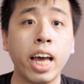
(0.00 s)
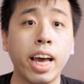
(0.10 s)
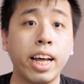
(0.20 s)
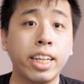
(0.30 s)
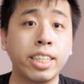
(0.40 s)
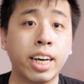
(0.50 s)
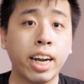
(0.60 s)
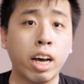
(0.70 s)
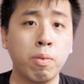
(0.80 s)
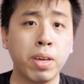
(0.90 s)
and this
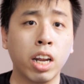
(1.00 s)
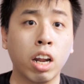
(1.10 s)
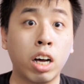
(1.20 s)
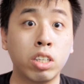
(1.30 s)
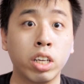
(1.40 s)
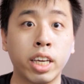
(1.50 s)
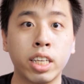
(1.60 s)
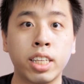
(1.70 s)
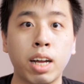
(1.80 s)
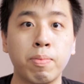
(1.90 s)
card helped me a lot to
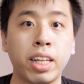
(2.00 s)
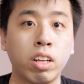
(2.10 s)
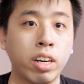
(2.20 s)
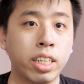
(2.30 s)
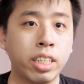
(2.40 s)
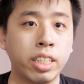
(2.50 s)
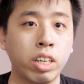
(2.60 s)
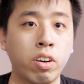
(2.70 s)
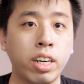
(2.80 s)
kickstart my non-existent